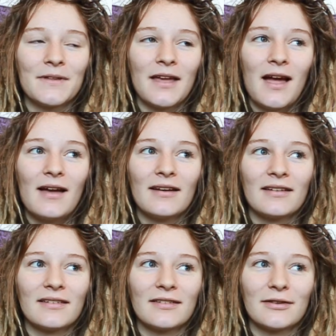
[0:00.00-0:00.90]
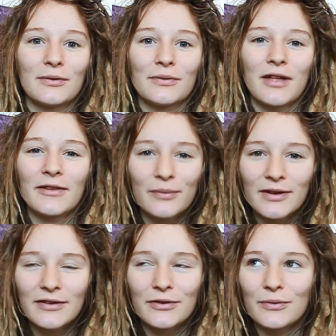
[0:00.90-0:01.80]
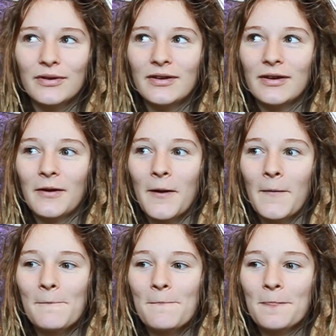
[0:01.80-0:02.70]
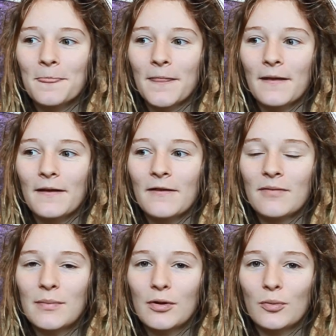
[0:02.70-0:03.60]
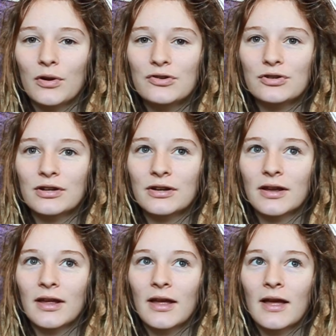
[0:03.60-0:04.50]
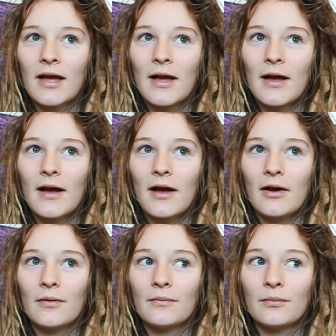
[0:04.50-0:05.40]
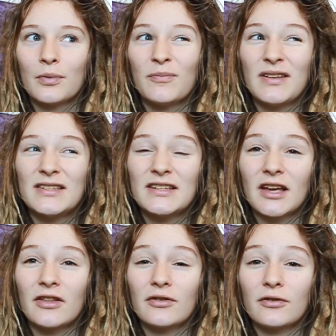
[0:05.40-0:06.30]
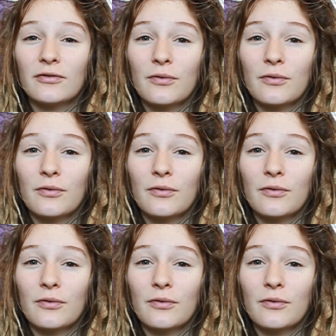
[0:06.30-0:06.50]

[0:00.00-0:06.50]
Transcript: Yeah, so that's what he's doing. If people are wondering, we've been together